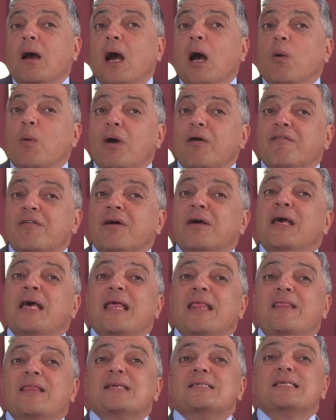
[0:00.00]
However,
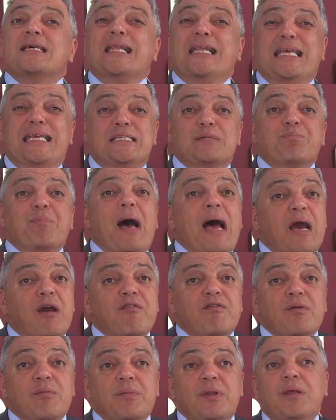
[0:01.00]
this had eased
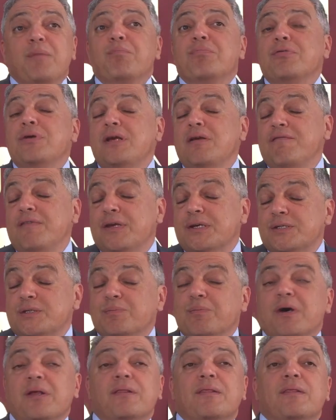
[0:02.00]
back from the
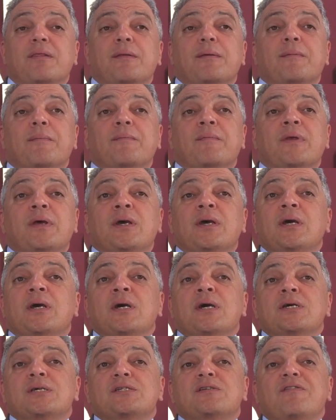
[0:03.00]
previous month.
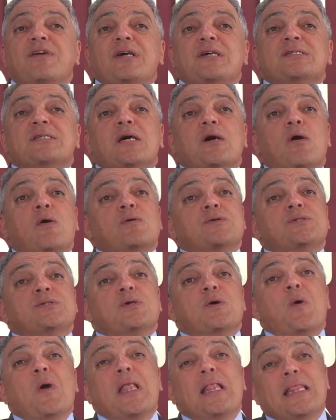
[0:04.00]
Surveyors are
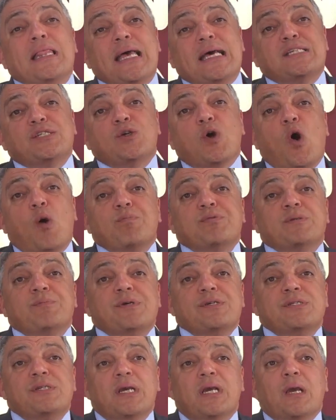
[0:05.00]
also less
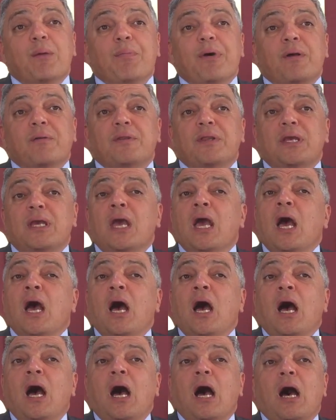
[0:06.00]
optimistic about the
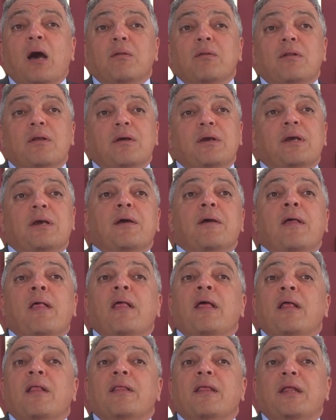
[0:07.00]
outlook
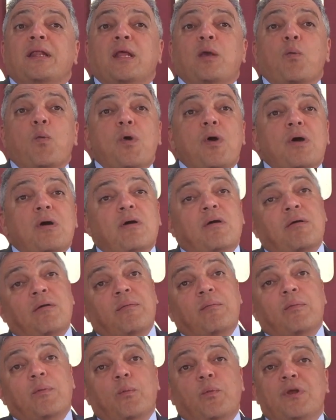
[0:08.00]
than they were,
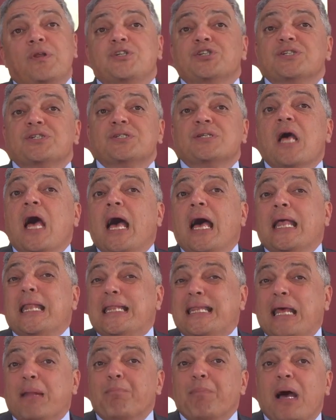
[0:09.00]
with just a
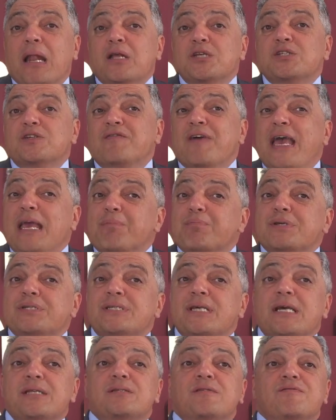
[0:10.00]
net balance of
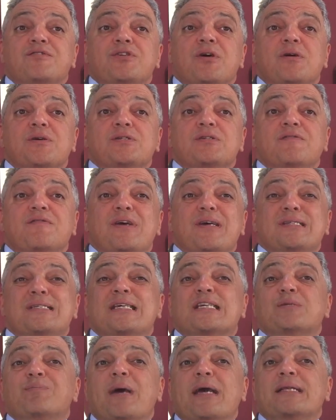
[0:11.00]
8% of chartered
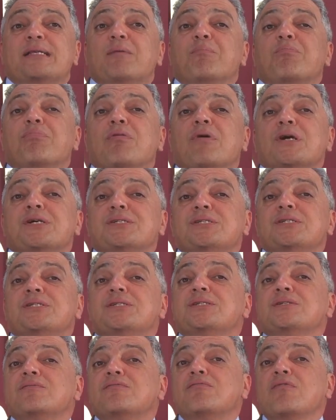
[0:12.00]
surveyors expecting
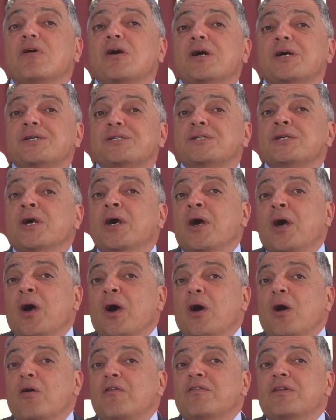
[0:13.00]
prices to rise
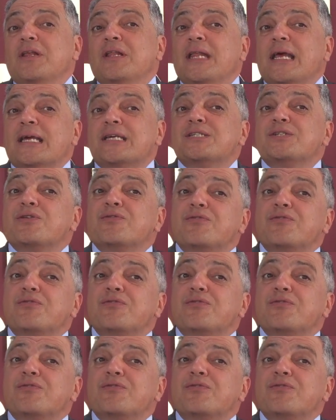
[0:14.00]
over the next